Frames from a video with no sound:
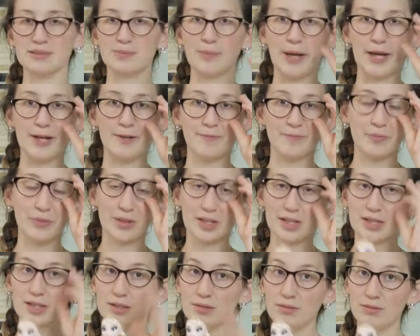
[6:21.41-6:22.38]
But
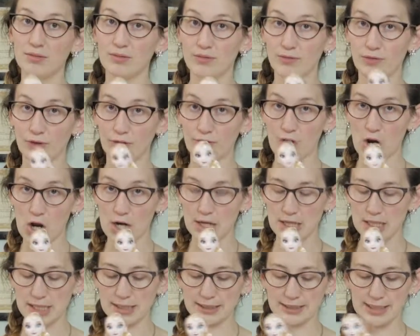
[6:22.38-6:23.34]
for
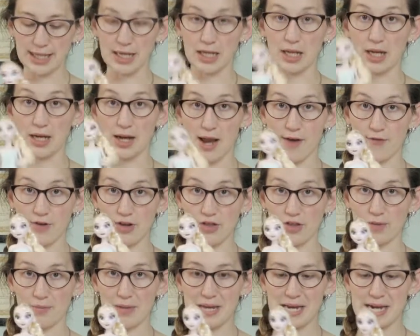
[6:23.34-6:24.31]
fondant's sake and
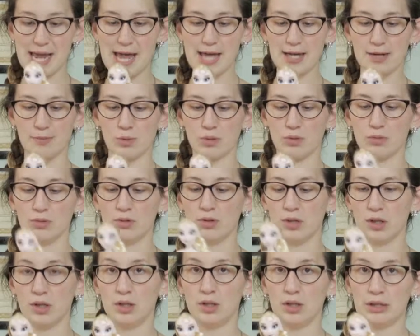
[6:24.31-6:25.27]
everything being edible,
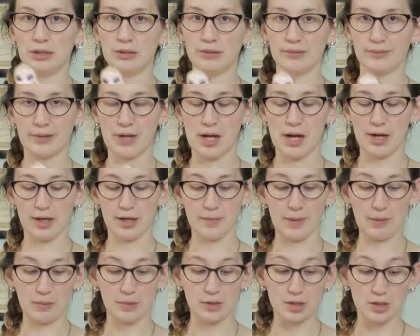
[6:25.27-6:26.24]
we're not going to be
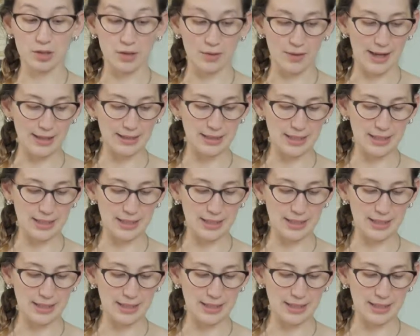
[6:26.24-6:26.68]
able to do that